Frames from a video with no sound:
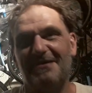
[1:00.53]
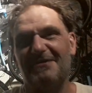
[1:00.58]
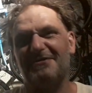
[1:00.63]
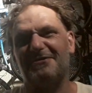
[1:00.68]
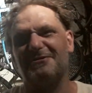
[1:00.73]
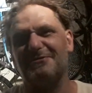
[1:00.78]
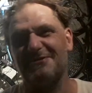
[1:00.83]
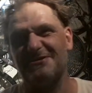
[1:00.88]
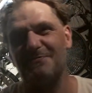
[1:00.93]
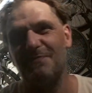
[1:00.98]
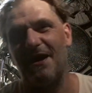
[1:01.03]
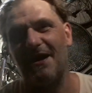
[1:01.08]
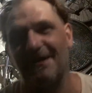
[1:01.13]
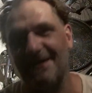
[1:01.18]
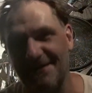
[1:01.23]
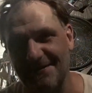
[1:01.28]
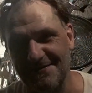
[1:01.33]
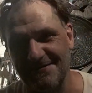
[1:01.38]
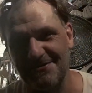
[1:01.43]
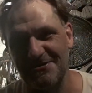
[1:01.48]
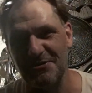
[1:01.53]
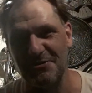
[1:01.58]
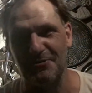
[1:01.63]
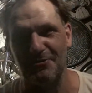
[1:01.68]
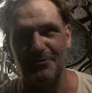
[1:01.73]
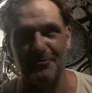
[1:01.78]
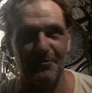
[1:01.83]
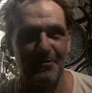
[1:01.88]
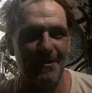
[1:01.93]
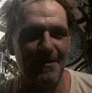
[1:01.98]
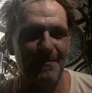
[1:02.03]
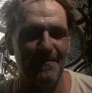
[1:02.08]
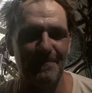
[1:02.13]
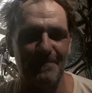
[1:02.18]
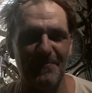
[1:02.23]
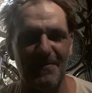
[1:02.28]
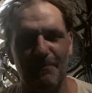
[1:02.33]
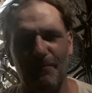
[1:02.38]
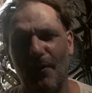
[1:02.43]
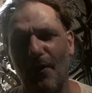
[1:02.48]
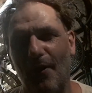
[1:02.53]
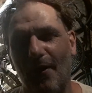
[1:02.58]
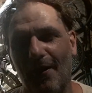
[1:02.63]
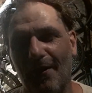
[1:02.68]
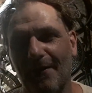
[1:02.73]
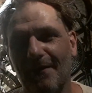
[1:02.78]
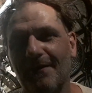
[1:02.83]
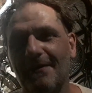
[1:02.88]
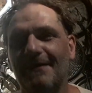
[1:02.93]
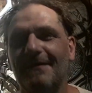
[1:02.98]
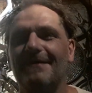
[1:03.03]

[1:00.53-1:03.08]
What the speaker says: goes back into the bar